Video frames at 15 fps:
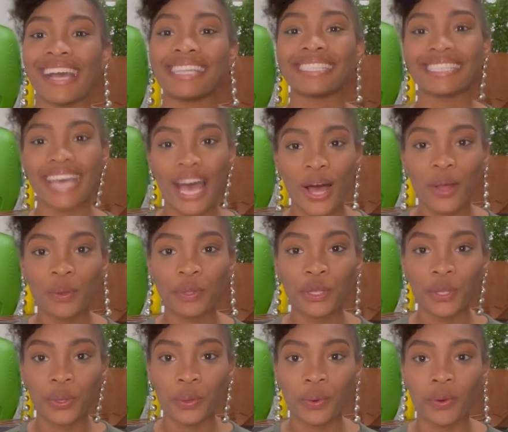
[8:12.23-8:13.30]
tell
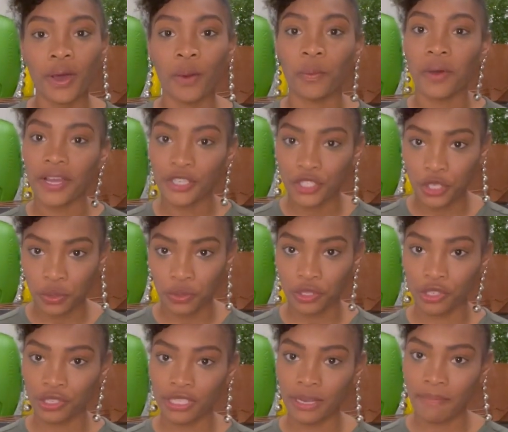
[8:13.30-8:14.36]
you what
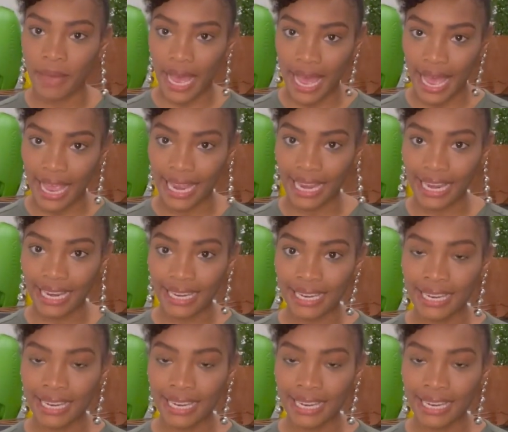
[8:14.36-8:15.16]
juicer to buy.